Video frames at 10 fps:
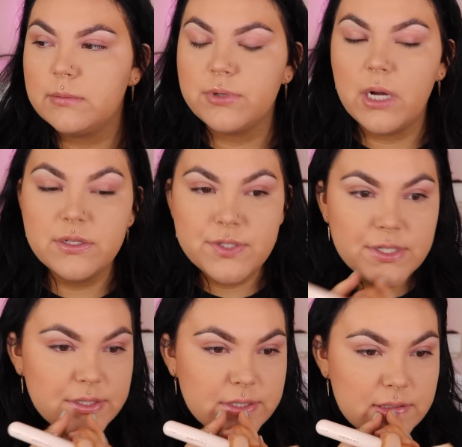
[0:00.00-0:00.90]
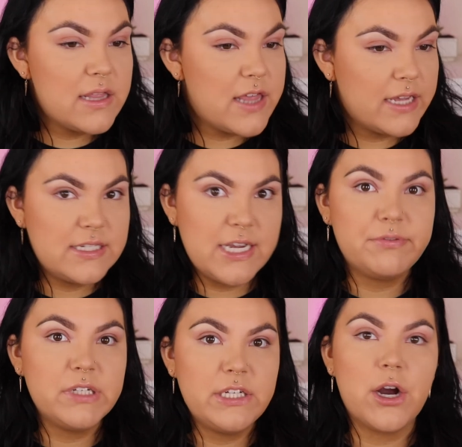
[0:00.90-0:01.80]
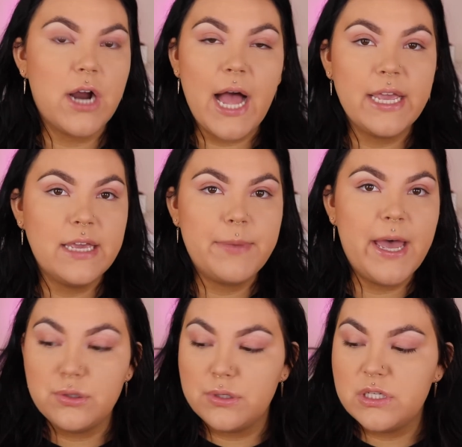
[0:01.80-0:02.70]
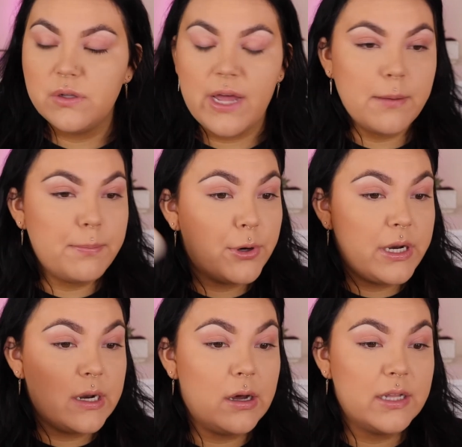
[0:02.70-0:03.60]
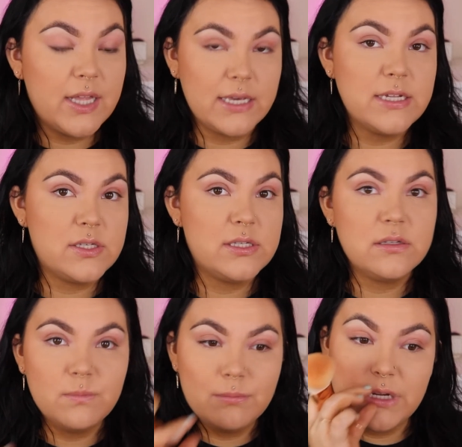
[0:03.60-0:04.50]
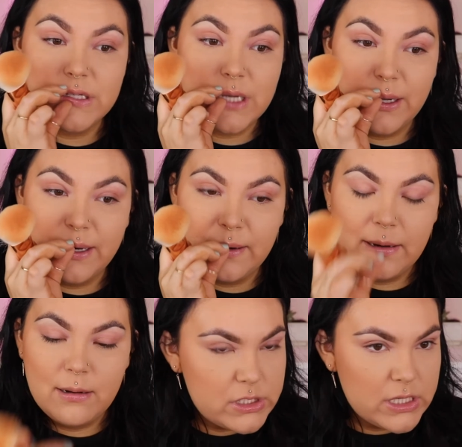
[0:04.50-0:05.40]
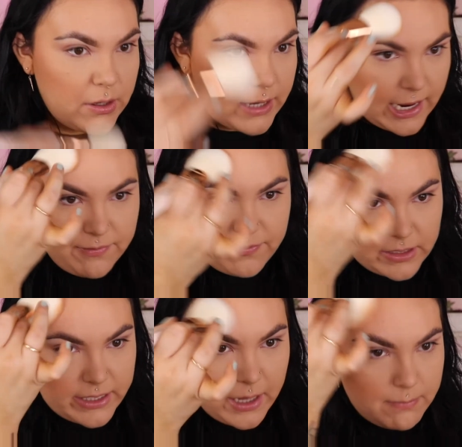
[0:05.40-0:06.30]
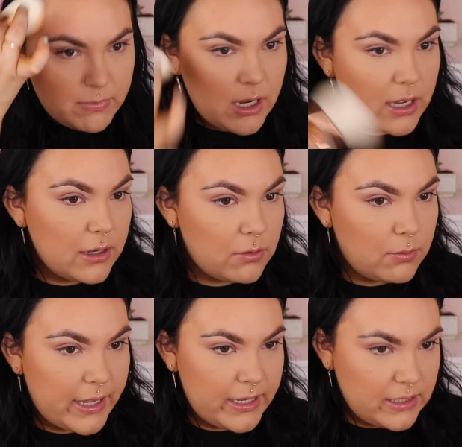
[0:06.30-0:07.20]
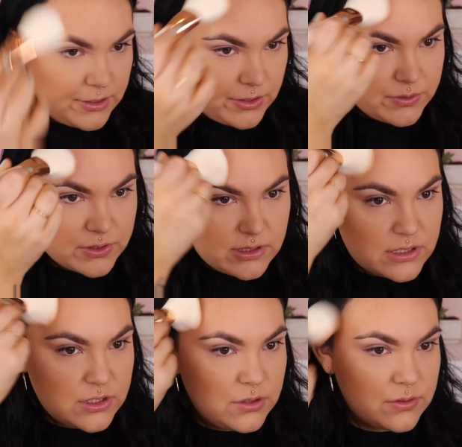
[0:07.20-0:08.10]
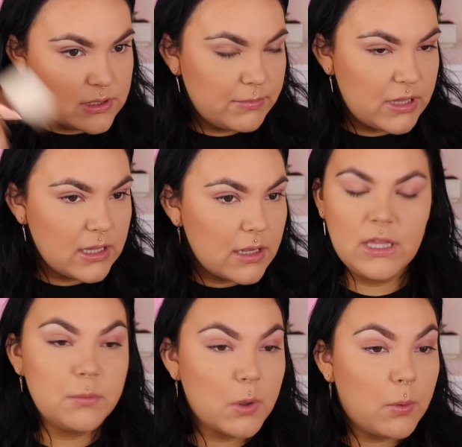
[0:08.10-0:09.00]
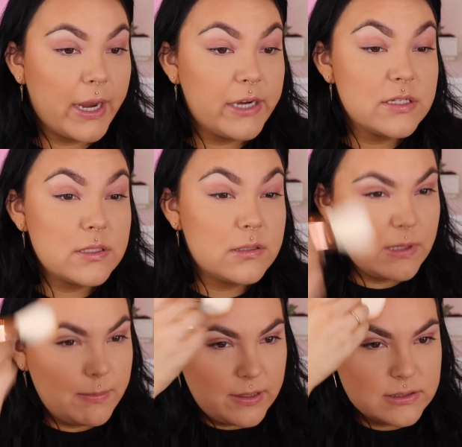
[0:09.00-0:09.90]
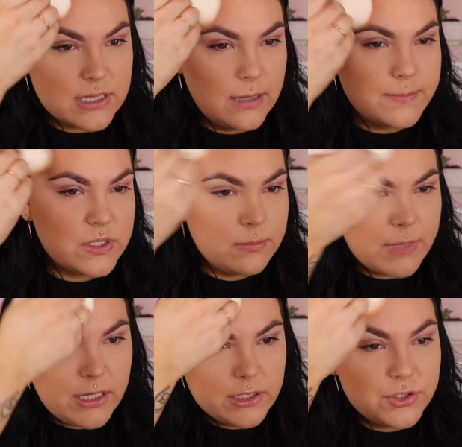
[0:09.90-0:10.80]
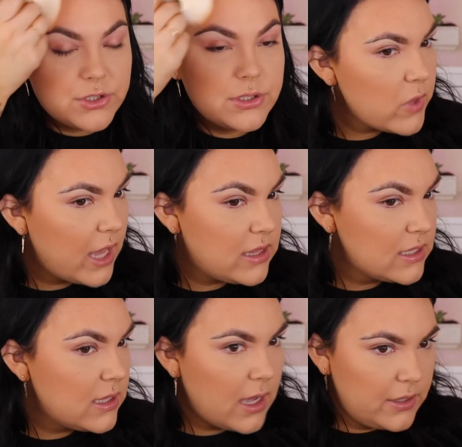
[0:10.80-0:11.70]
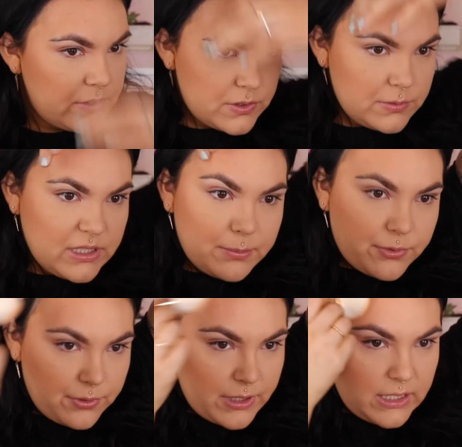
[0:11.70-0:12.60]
bronzers that definitely are high impact. As soon as you like put it on, like it's on. So I feel like I'm not quite used to something that requires it to be built up so much. I think the color is really pretty